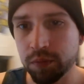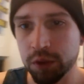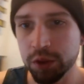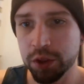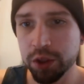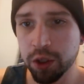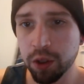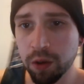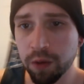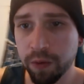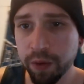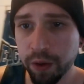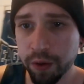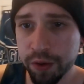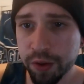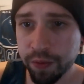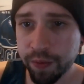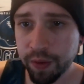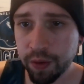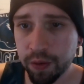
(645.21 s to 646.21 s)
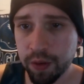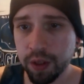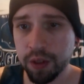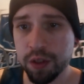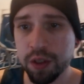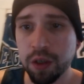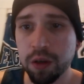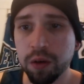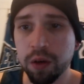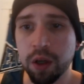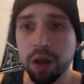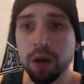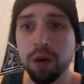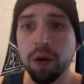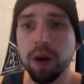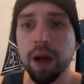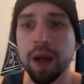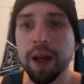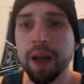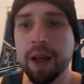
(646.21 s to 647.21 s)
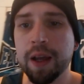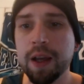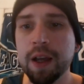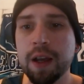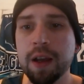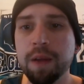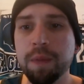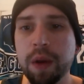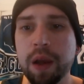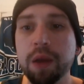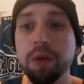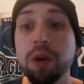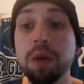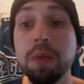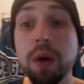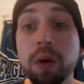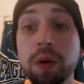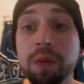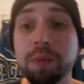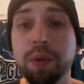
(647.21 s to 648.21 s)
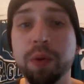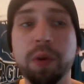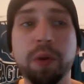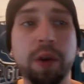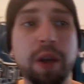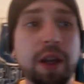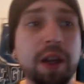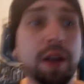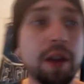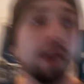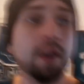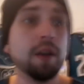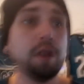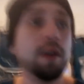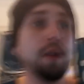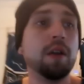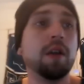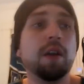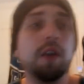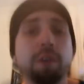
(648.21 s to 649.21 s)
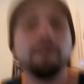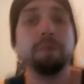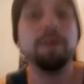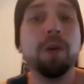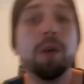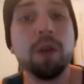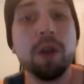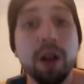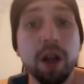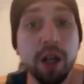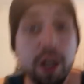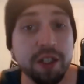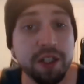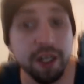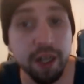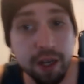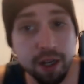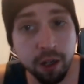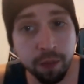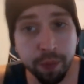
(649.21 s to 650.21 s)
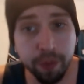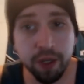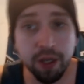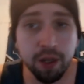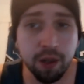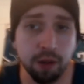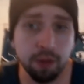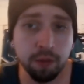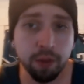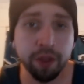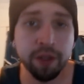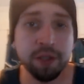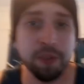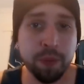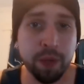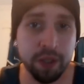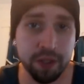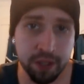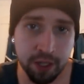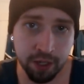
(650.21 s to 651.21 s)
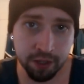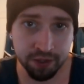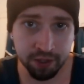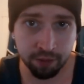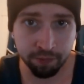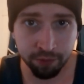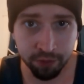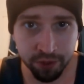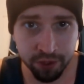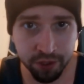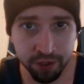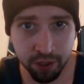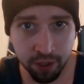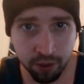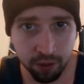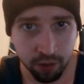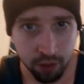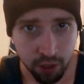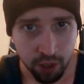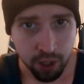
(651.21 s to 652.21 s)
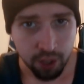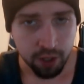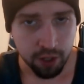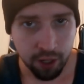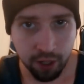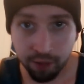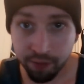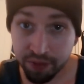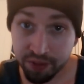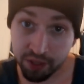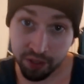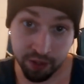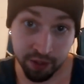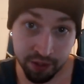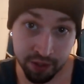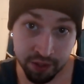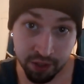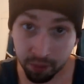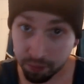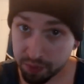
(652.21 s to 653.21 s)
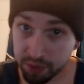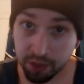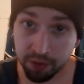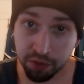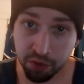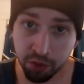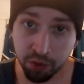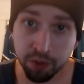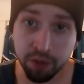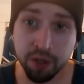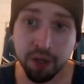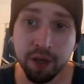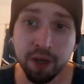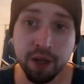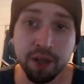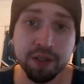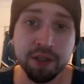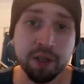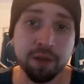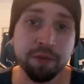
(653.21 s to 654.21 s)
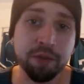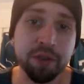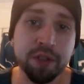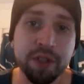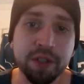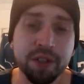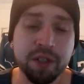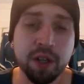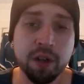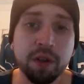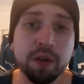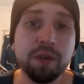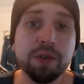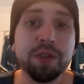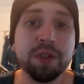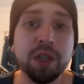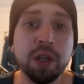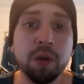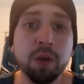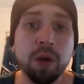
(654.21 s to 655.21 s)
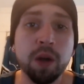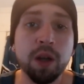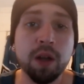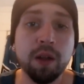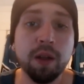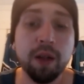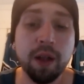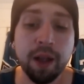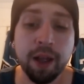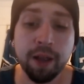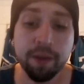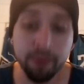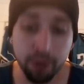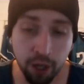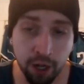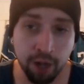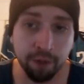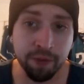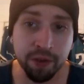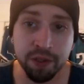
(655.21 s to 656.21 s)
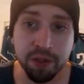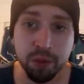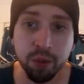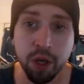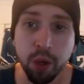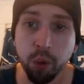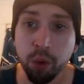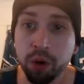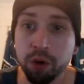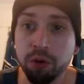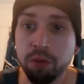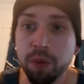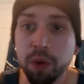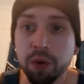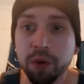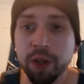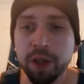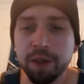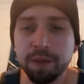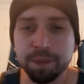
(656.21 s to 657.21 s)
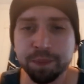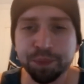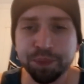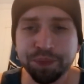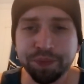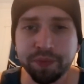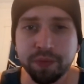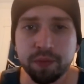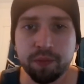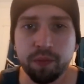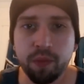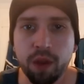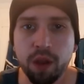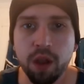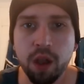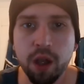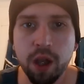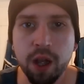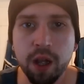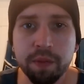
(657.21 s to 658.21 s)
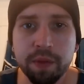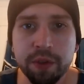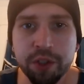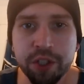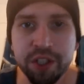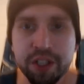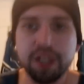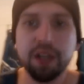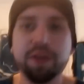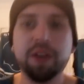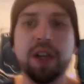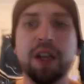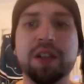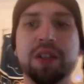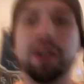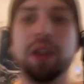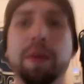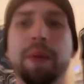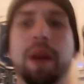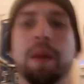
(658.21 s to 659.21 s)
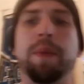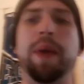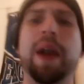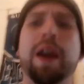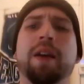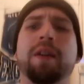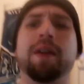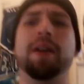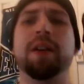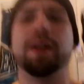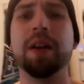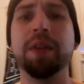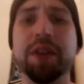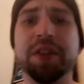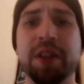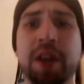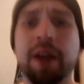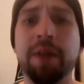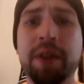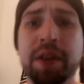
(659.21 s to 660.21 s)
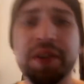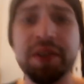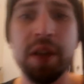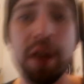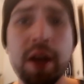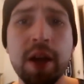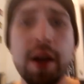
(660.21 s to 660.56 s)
So those of you that don't know, I am a remote employee for a tech company that's based out of San Francisco. Obviously this is upstate New York and not San Francisco, so I have an office where I work remotely. And just to give you guys a little bit of background on this office,